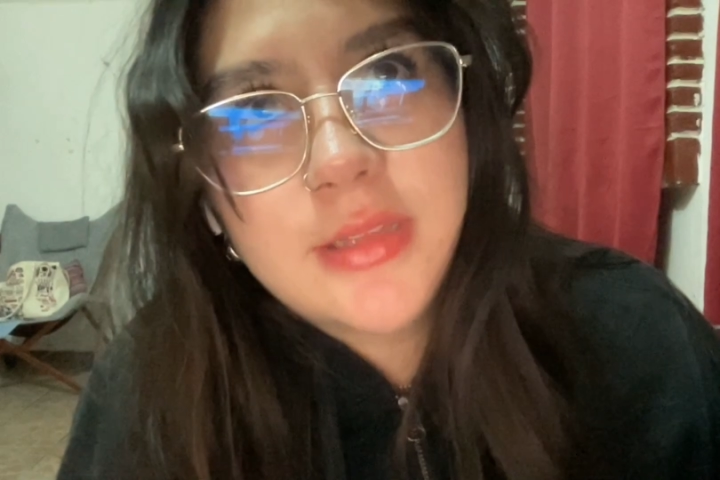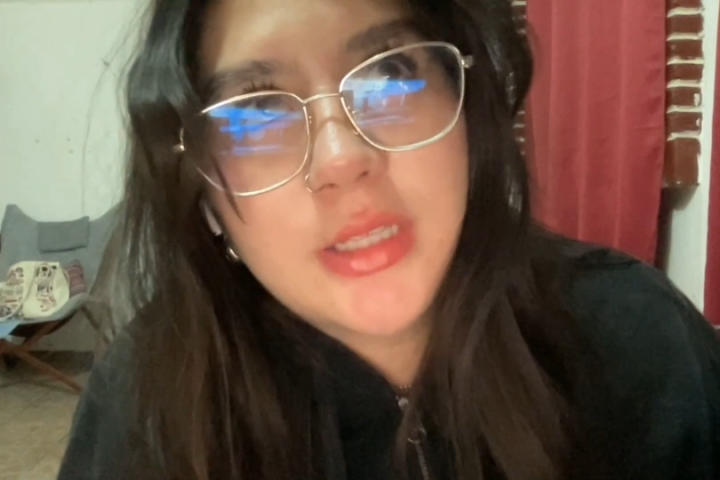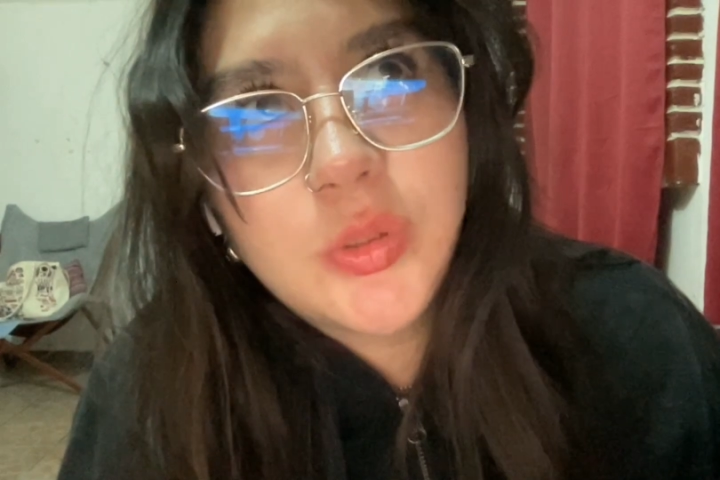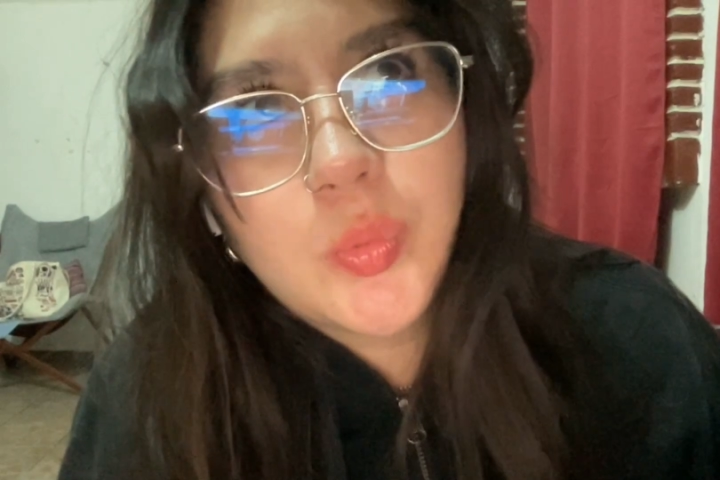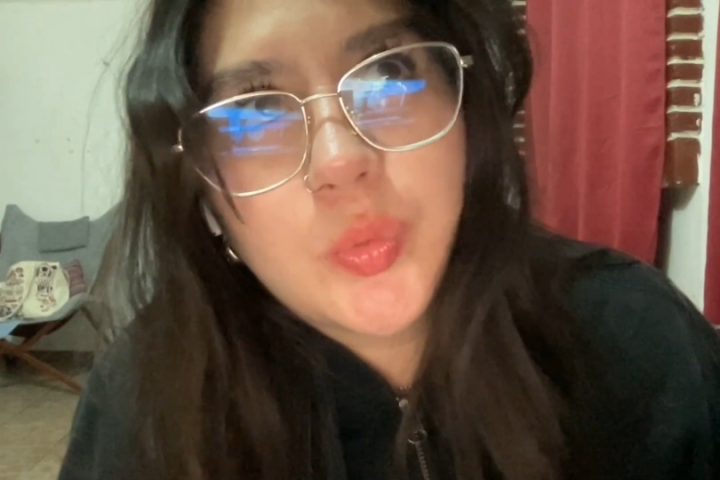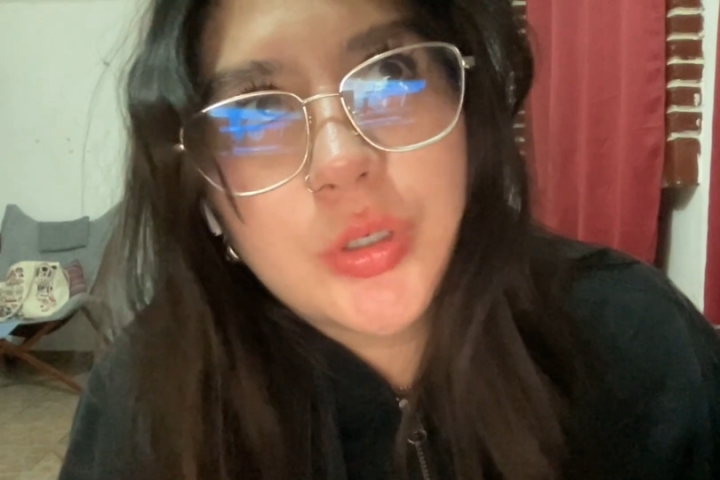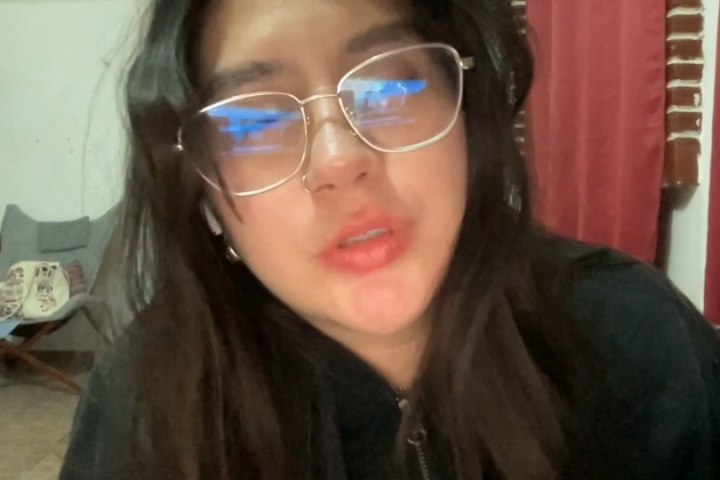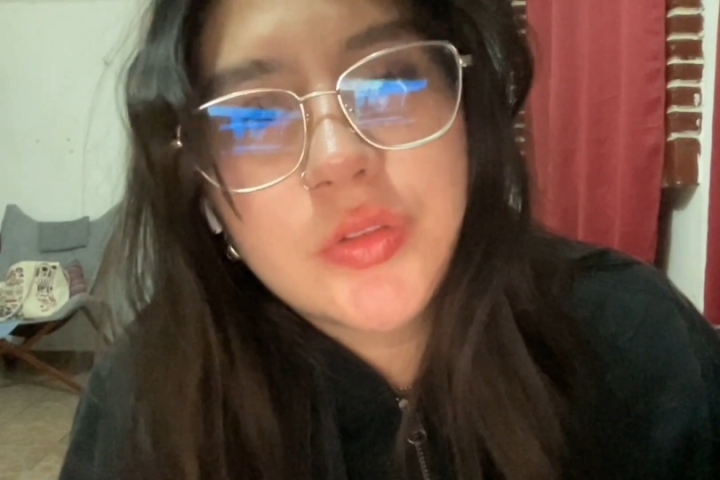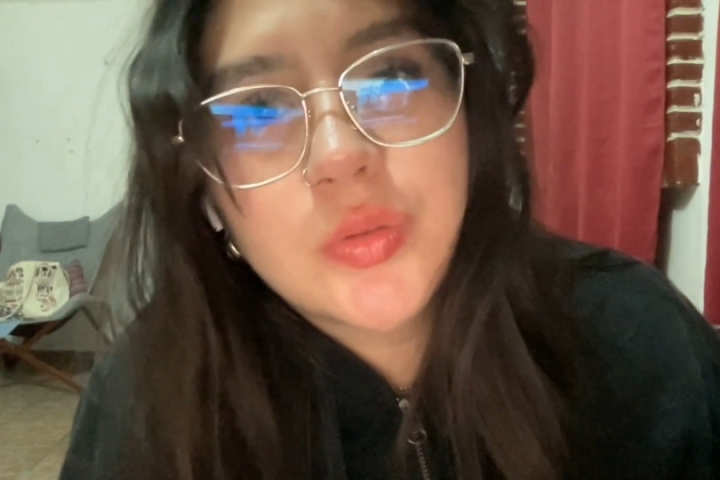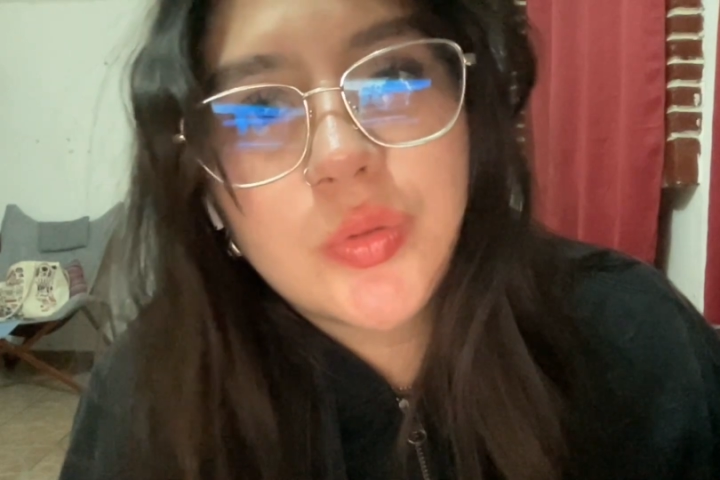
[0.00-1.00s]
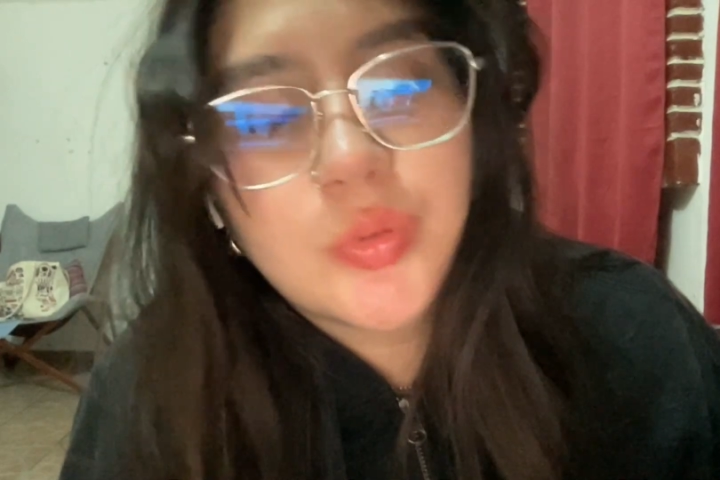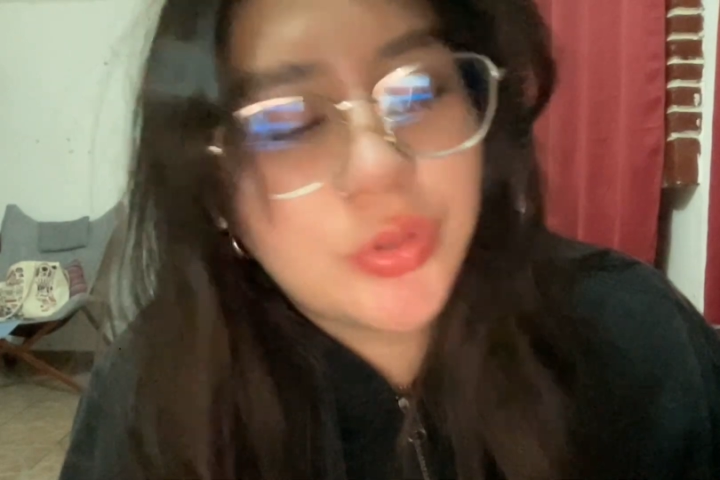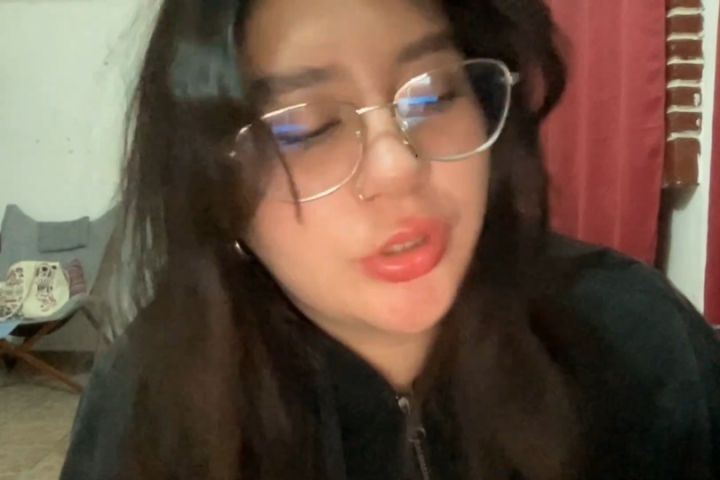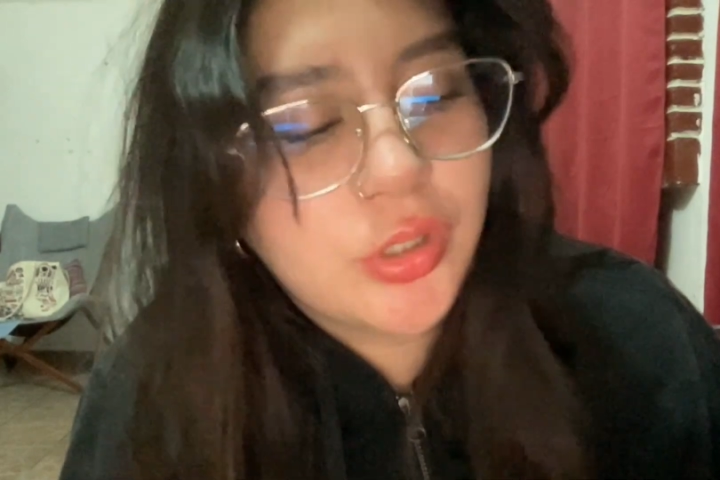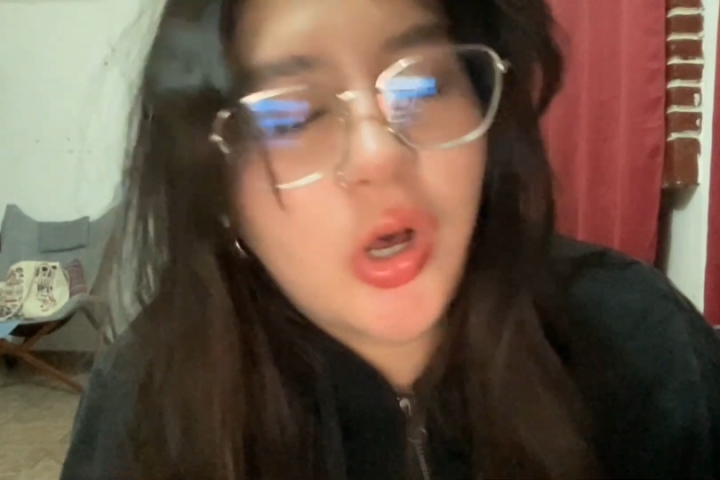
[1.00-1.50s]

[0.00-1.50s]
that the words do not